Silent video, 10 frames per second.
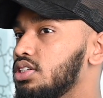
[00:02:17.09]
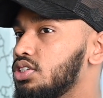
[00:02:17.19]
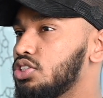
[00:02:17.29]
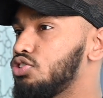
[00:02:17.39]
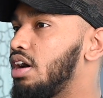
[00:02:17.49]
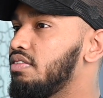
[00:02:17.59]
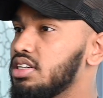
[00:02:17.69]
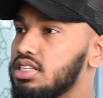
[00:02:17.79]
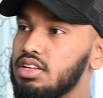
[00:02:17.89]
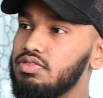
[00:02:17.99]
just traveling
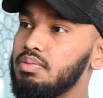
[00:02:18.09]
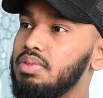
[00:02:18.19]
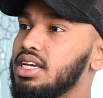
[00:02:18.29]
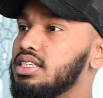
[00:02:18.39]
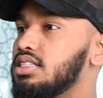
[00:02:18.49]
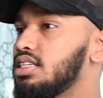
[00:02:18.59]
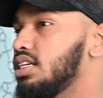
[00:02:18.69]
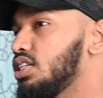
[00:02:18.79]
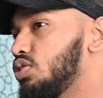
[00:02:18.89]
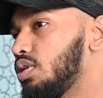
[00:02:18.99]
to different
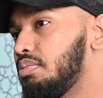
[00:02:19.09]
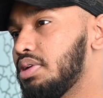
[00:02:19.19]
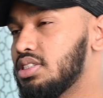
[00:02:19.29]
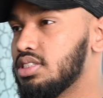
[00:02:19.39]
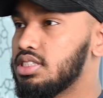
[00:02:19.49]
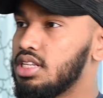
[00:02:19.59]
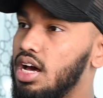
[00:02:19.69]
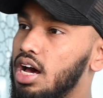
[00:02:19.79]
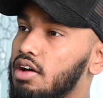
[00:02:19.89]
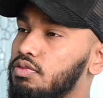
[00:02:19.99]
places, doing business
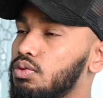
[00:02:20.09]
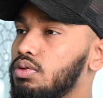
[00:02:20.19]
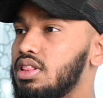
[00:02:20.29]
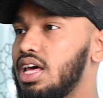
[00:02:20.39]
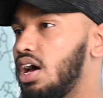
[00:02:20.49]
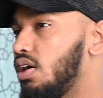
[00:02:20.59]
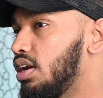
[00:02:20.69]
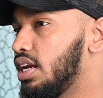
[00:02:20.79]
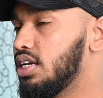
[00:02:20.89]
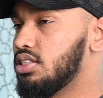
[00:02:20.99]
stuff, all of that,
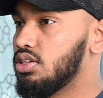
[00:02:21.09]
holidays.